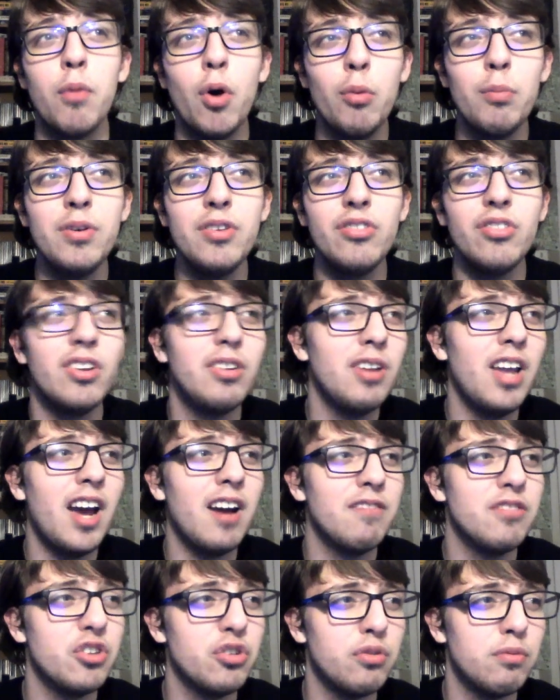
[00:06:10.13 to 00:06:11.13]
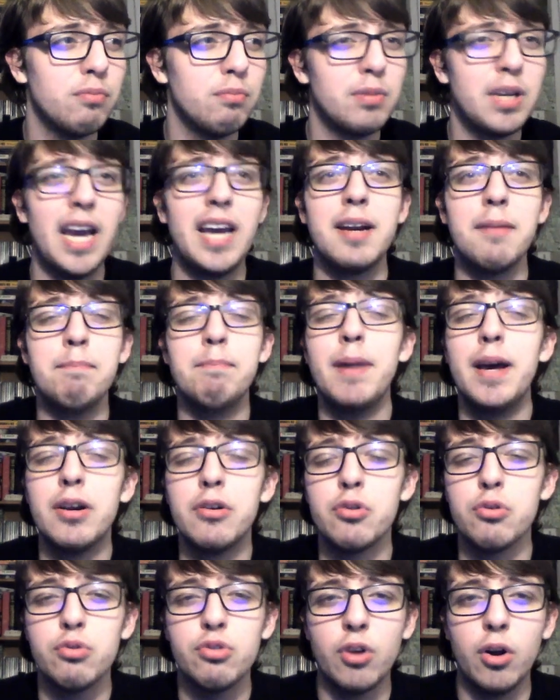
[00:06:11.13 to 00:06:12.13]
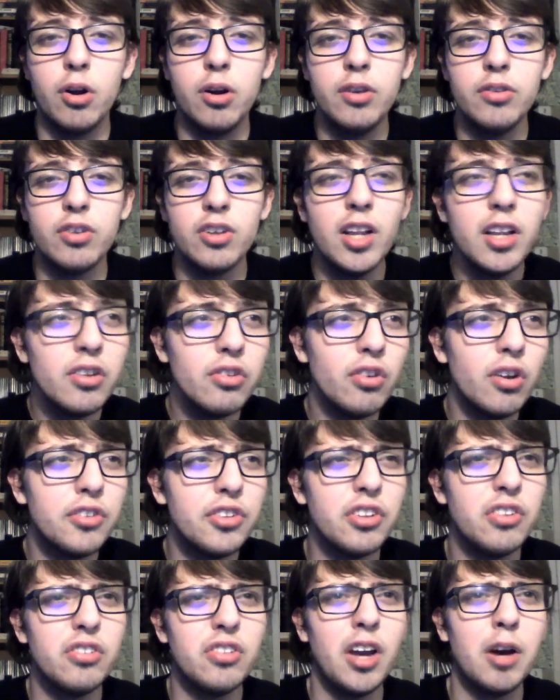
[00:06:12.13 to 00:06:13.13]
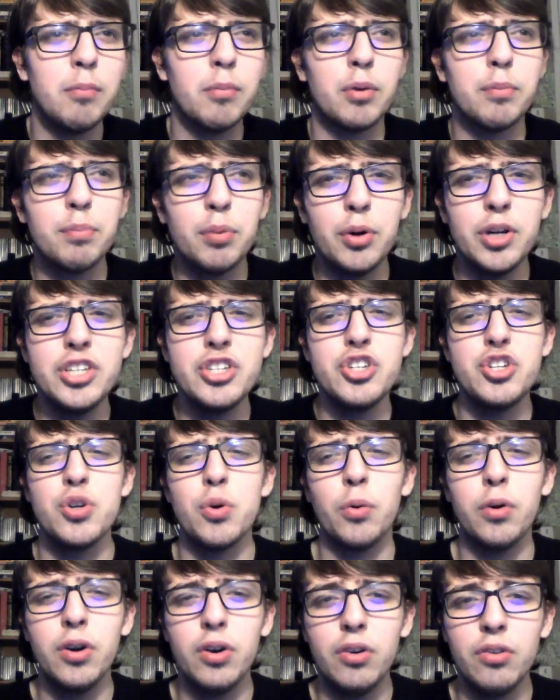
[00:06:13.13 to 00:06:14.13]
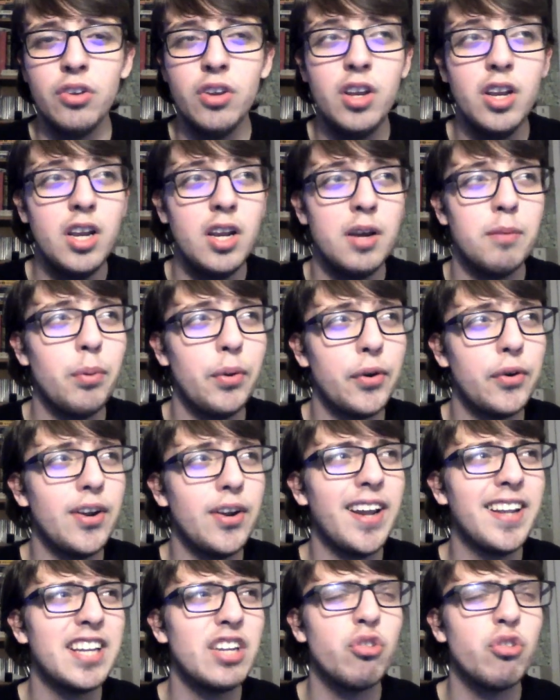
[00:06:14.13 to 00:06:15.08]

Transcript: moments and have just kind of better songs. A lot of songs in this album are pretty short, but they're not